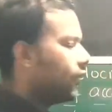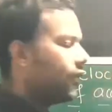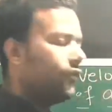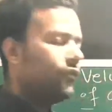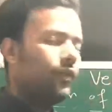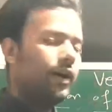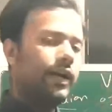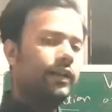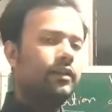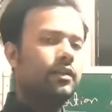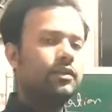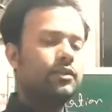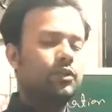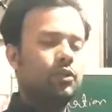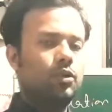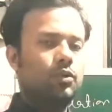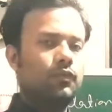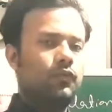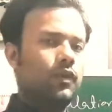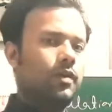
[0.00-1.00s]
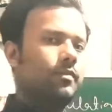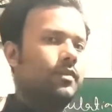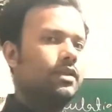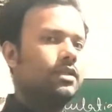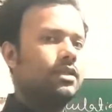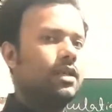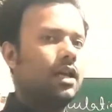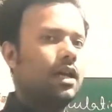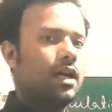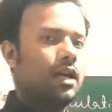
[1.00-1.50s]
find the slope we
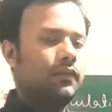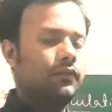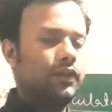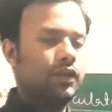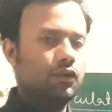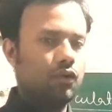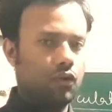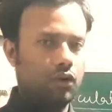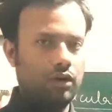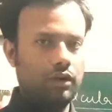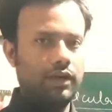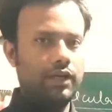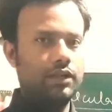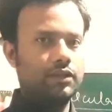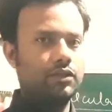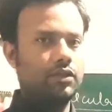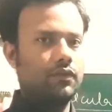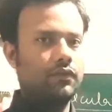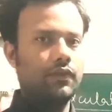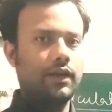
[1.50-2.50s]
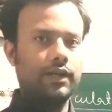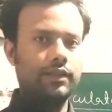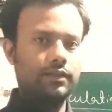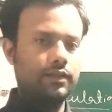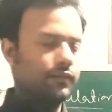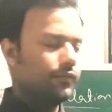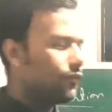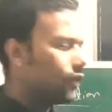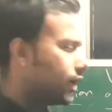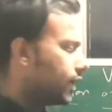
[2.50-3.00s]
must have the coordinates of x
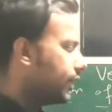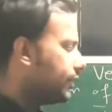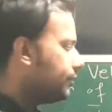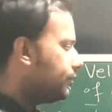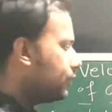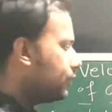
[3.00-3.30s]
and y.